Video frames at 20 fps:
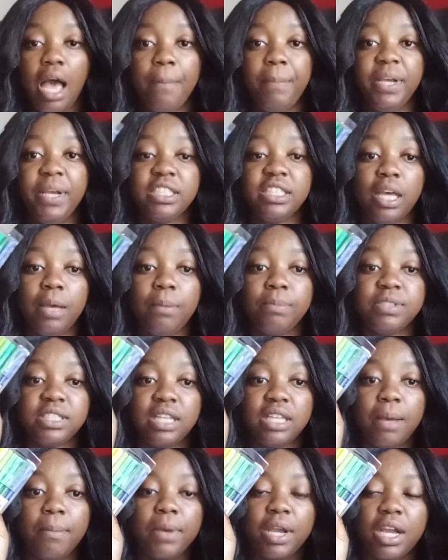Picked up
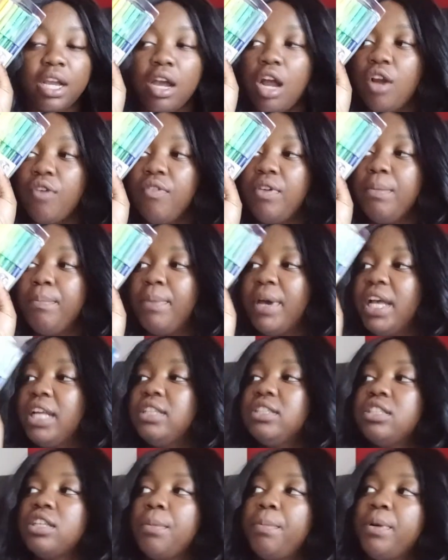some colouring
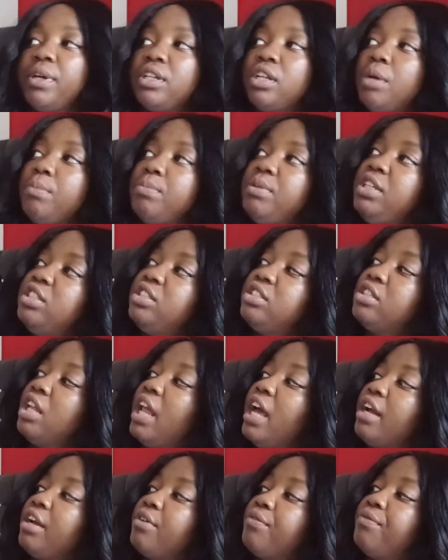pens. I picked up these,
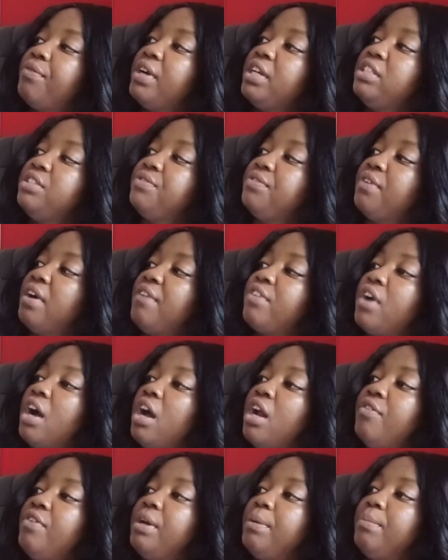like, 35
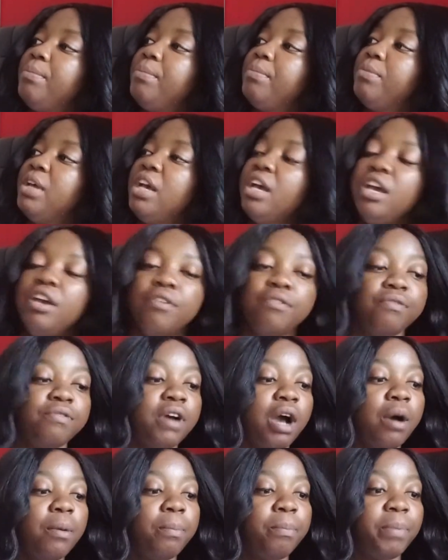colouring
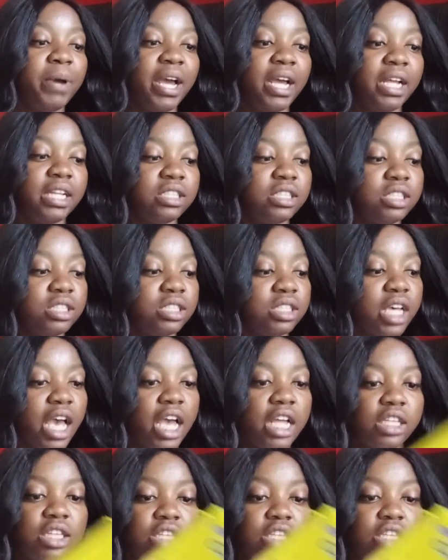felt pens and